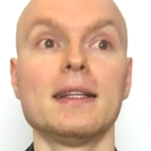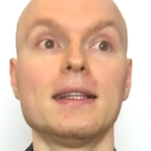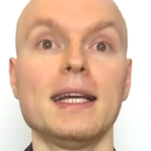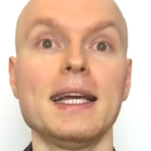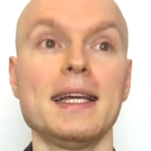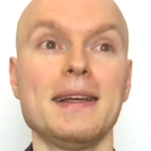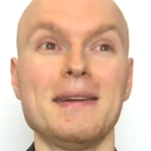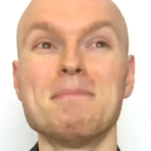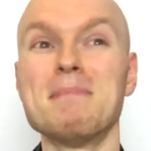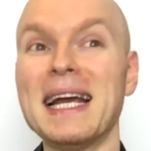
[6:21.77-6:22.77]
they
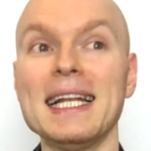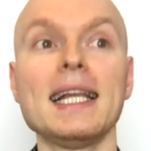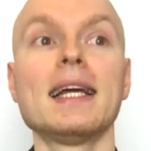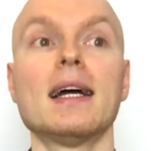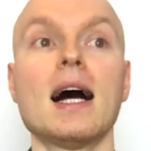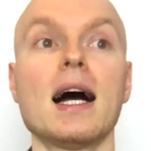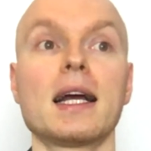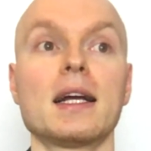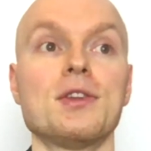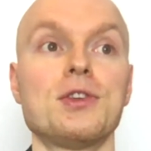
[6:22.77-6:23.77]
mainly are
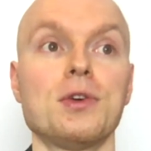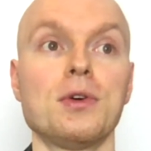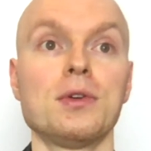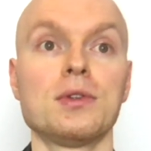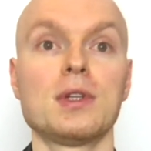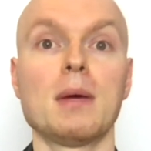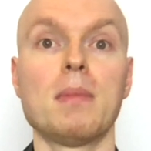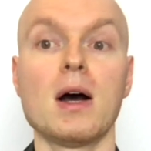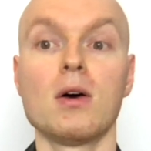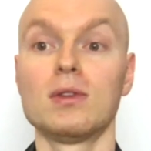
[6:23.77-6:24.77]
concerned
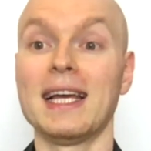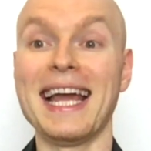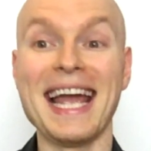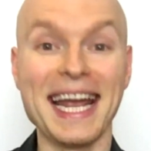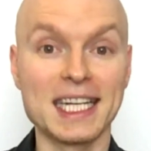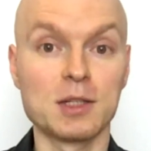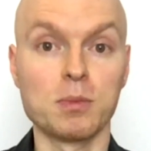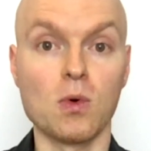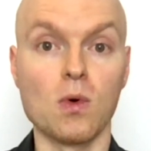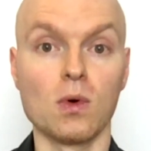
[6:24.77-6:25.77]
about the
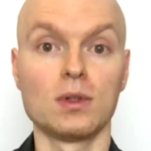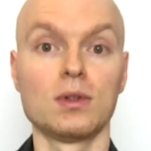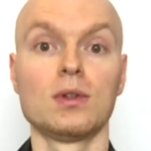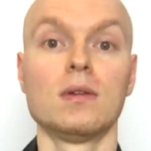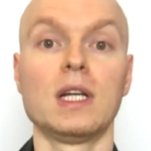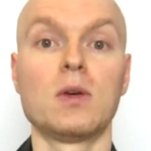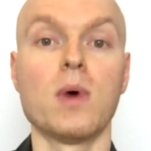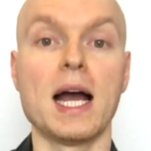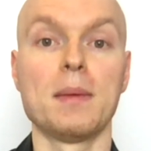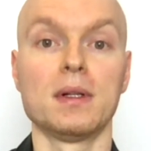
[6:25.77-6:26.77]
export
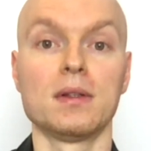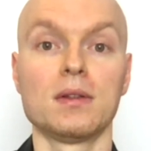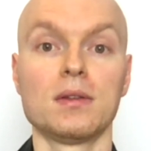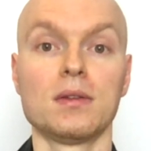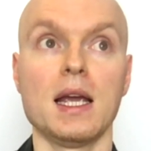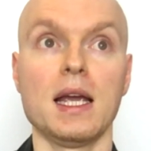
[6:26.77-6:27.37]
requirements.